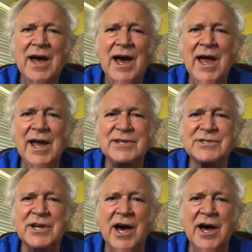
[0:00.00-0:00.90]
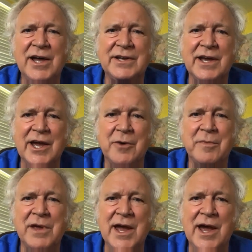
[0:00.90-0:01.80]
I asked God to
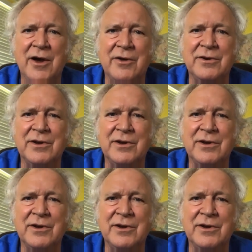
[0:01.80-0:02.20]
help me out.